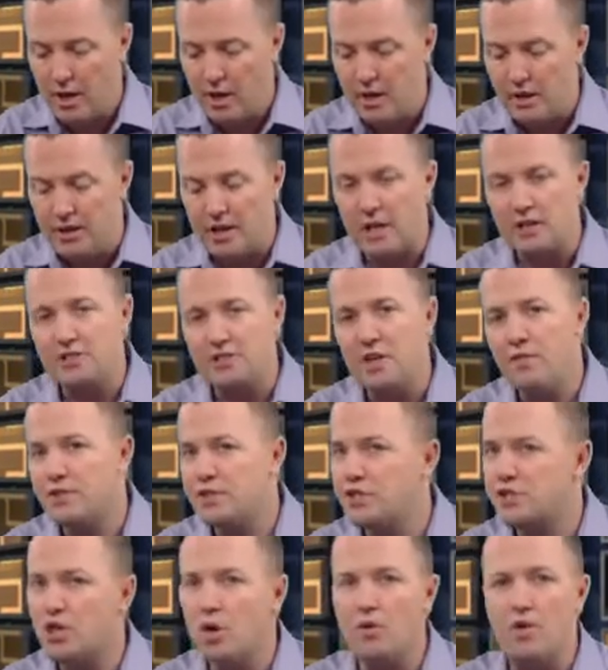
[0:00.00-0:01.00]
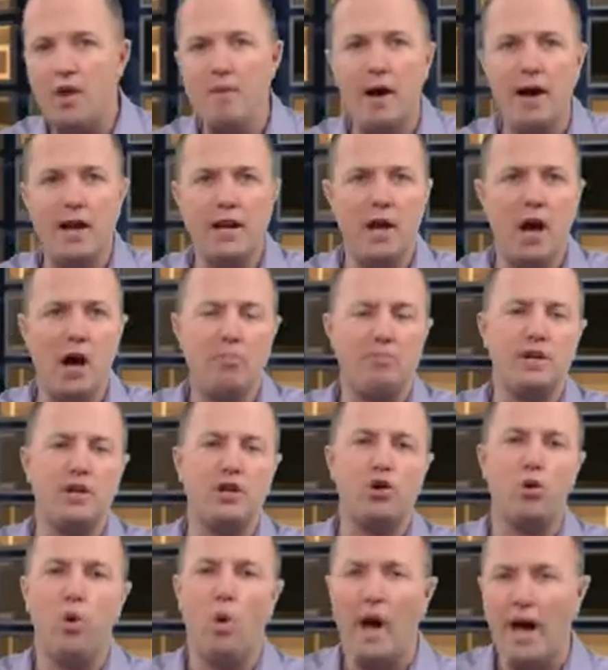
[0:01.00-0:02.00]
Now, San Francisco, they might not be
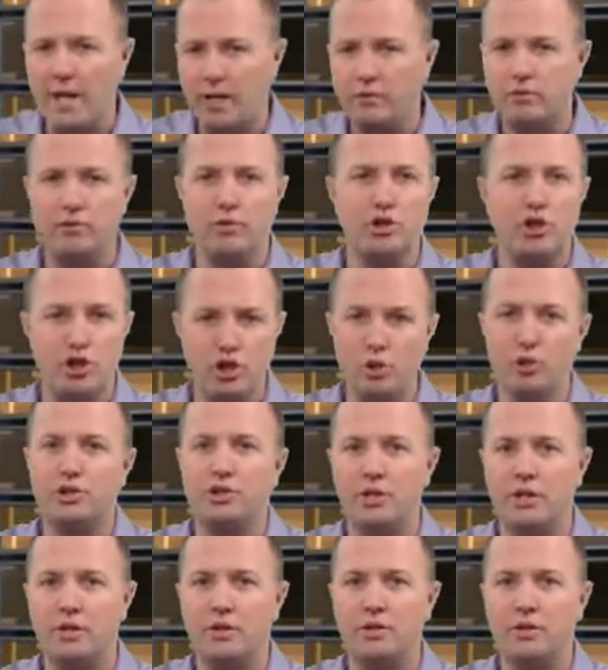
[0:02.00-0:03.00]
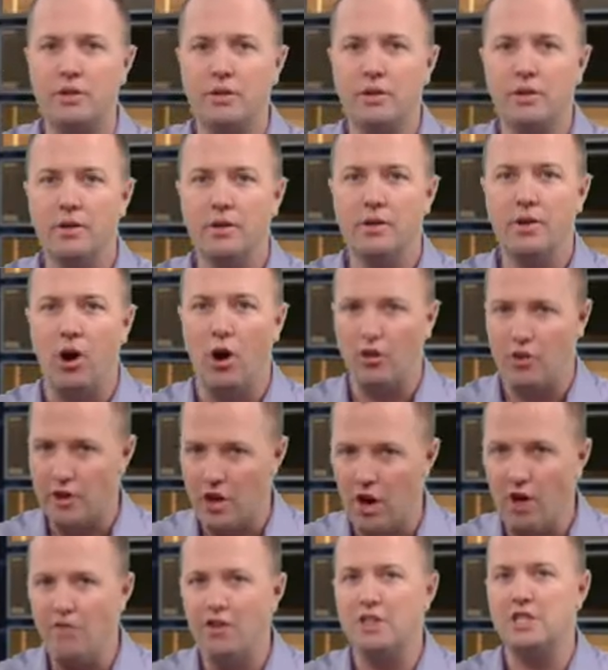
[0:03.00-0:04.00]
quite Houston on the
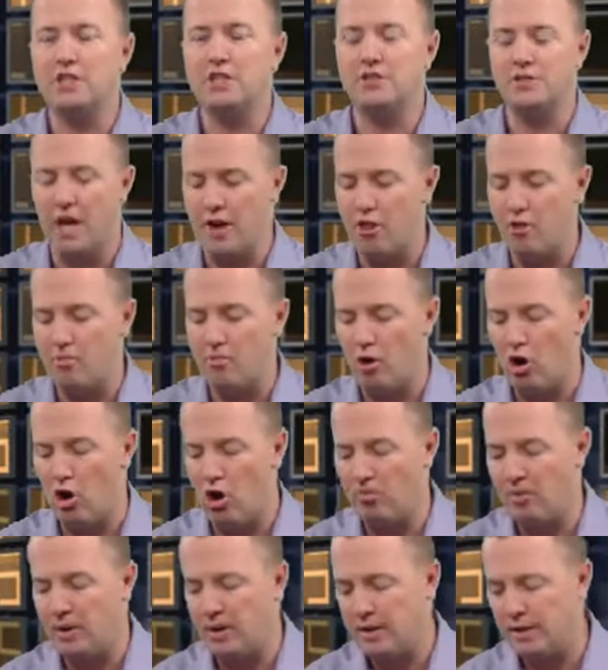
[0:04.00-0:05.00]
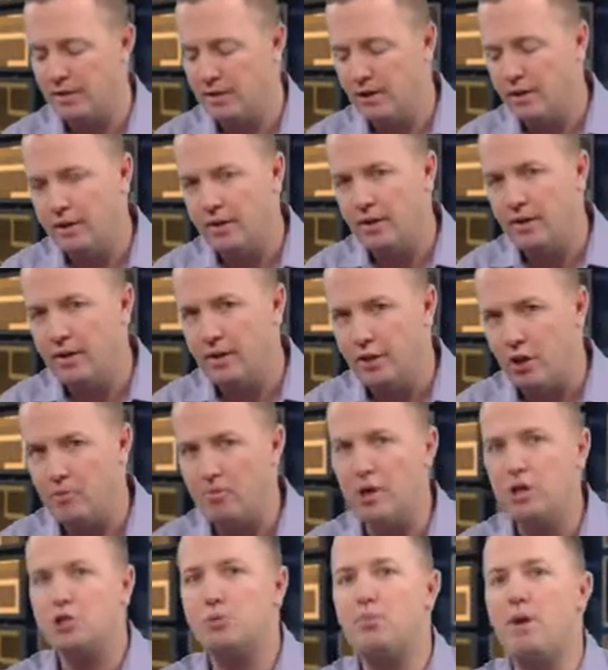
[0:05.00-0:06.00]
offensive side of the ball, but they're
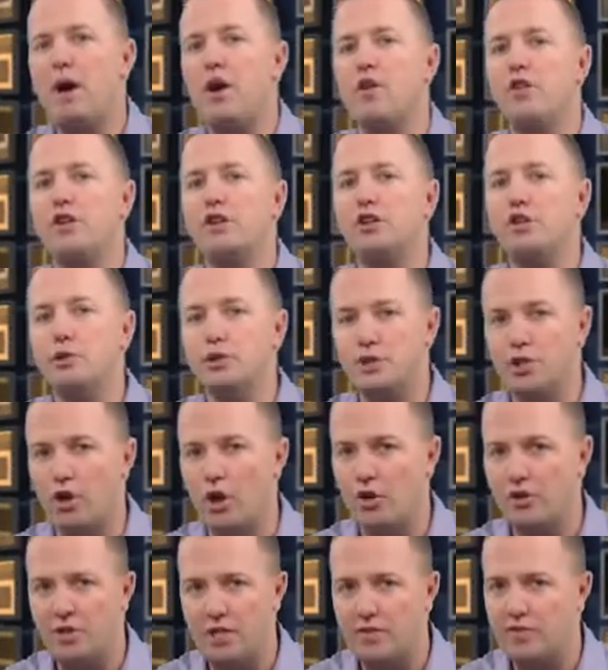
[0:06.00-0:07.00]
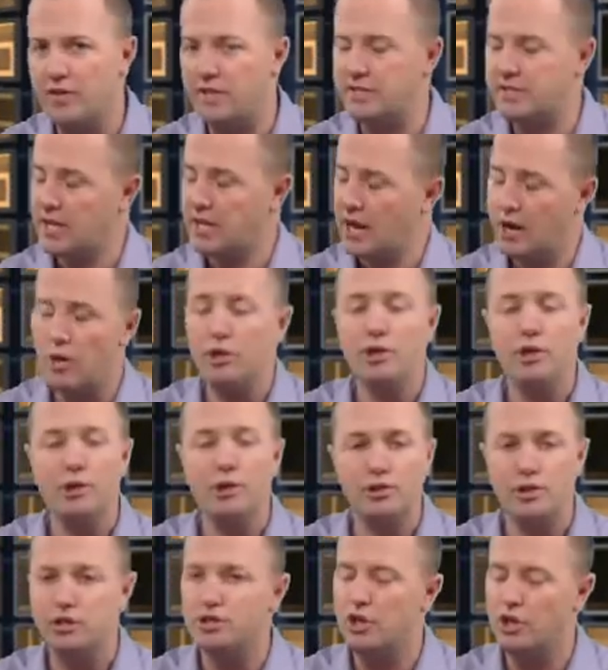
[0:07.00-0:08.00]
much better than Houston on defense. And I know
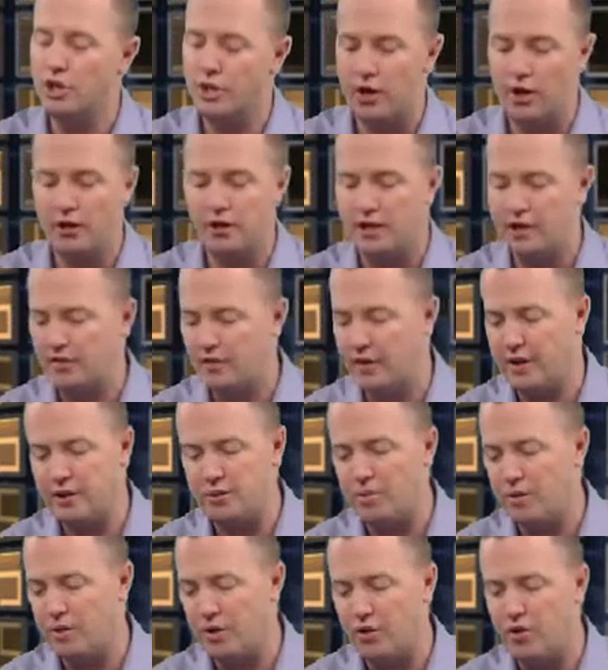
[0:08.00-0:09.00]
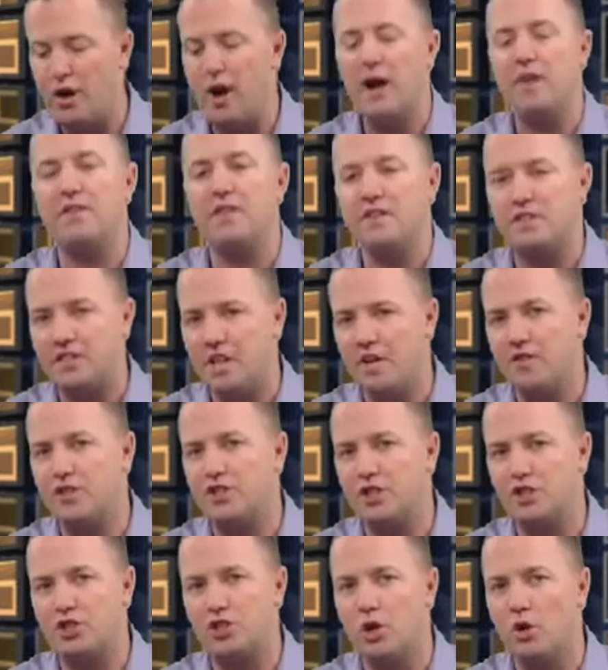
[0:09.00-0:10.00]
Houston's good on defense, but they're not the San
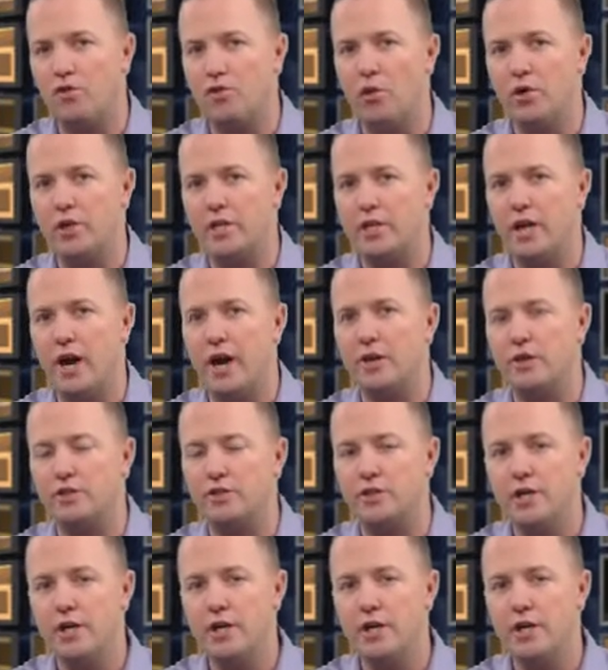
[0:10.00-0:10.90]
Francisco 49ers.